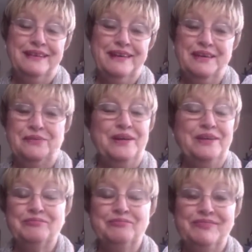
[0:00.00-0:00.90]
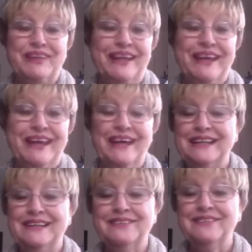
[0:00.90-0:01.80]
anyway,
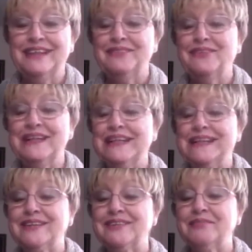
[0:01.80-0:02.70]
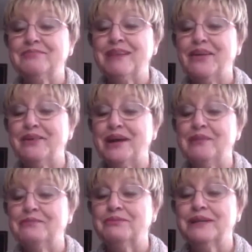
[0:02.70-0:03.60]
it really doesn't matter.
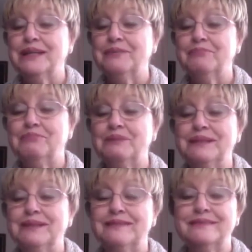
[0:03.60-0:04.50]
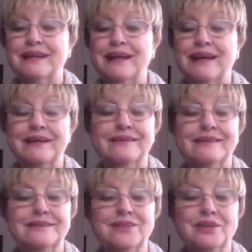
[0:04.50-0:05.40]
I'm really pleased that I
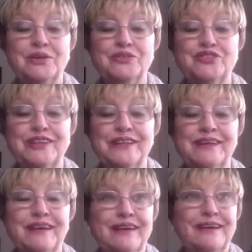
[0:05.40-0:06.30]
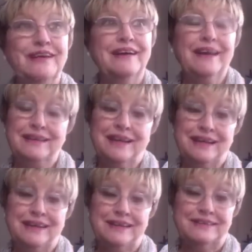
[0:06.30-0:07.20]
can still see, and
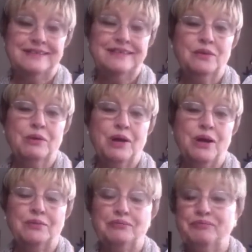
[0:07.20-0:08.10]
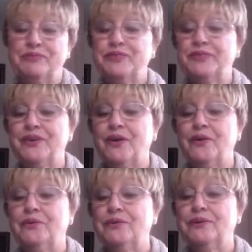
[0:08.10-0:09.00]
I can see well.
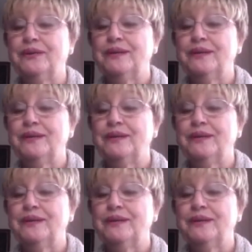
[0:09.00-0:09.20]
So